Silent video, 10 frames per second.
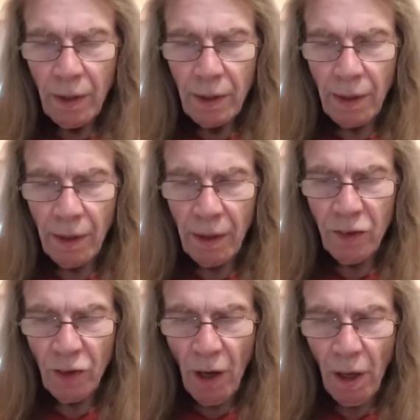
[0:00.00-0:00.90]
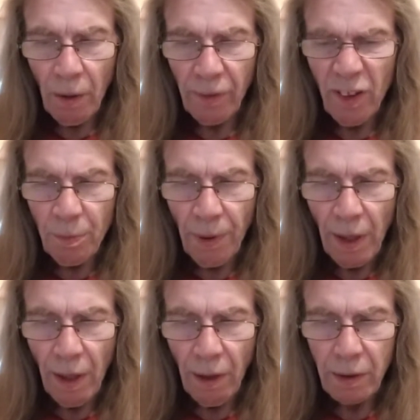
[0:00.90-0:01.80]
The inner child is
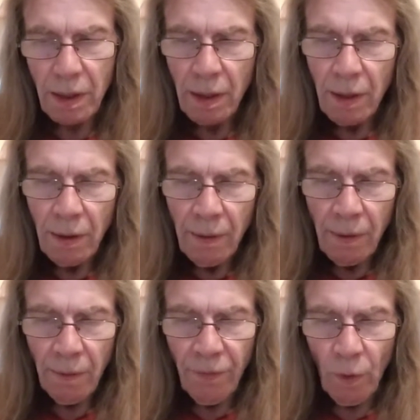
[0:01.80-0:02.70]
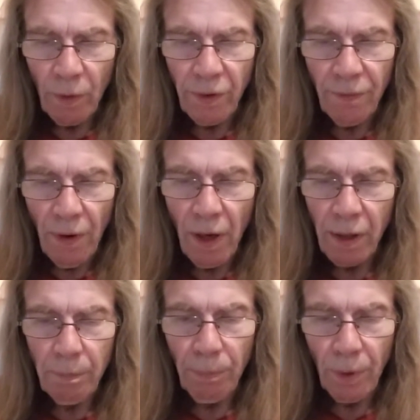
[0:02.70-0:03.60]
part of your
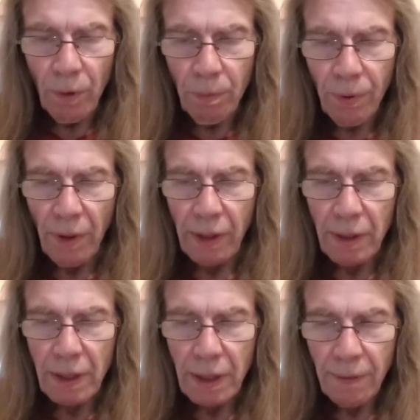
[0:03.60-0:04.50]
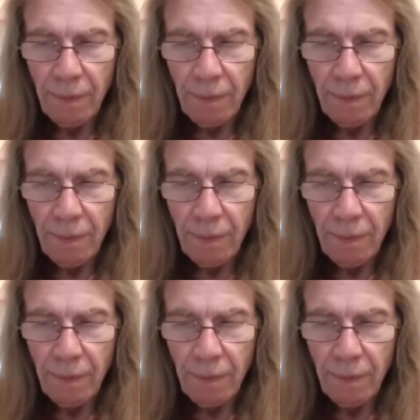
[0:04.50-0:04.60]
divine blueprint.